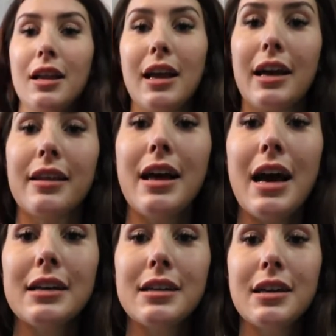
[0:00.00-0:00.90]
like
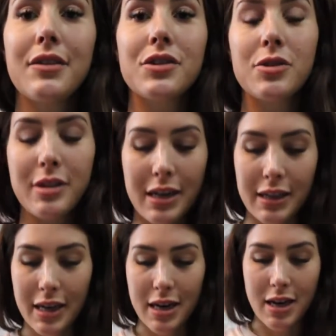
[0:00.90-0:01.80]
that ever so
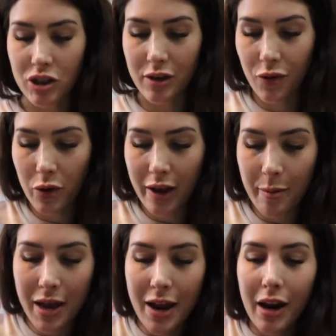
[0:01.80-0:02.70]
slightly, just a few of
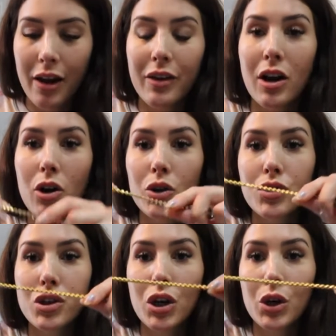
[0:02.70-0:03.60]
them. And then I
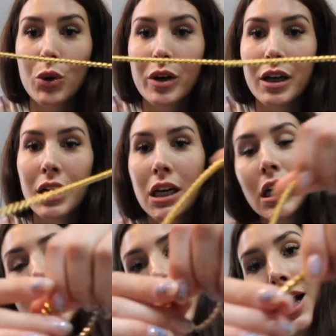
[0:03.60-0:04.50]
also
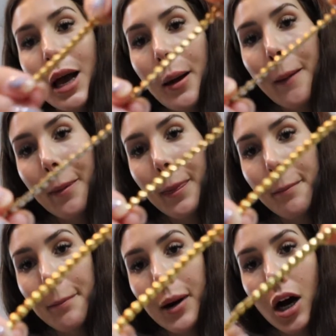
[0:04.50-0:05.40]

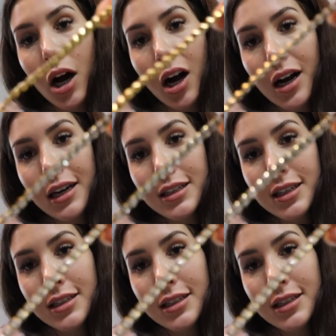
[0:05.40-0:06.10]
bought